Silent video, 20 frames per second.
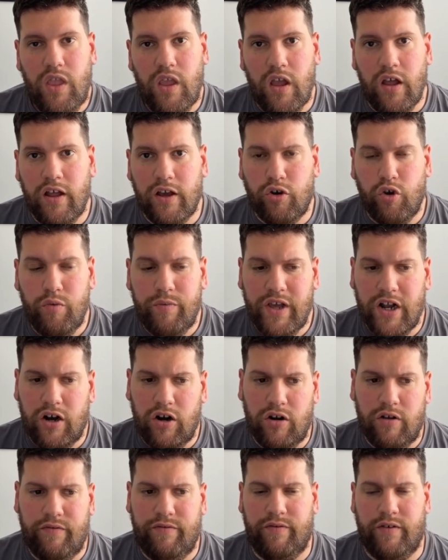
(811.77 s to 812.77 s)
there could be a
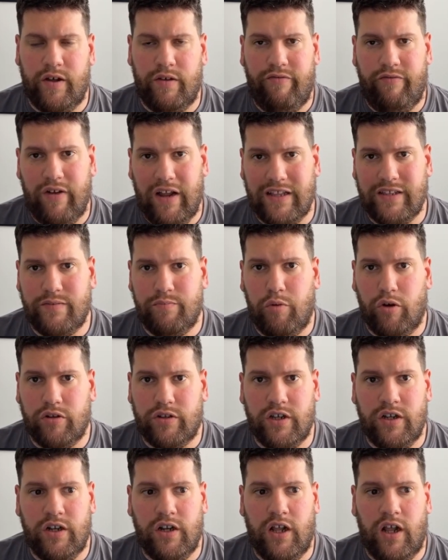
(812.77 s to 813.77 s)
lot of flat
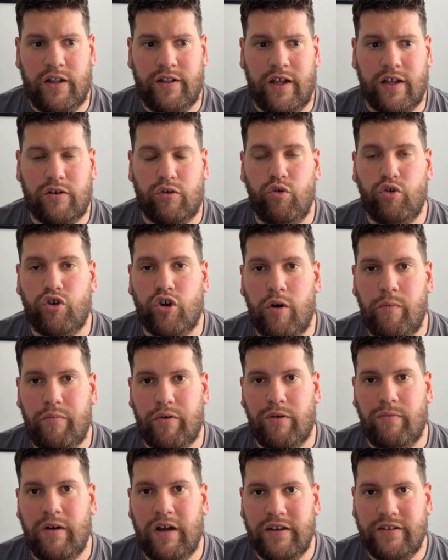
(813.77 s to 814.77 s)
spotting, and that could
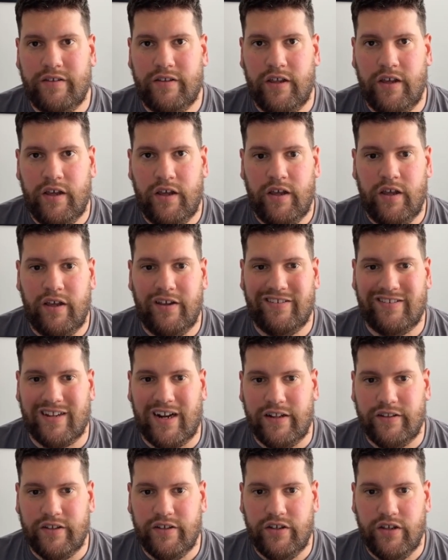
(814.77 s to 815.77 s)
compromise the
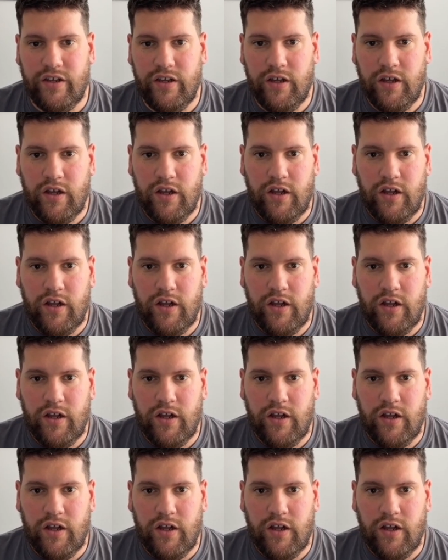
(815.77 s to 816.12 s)
strategy.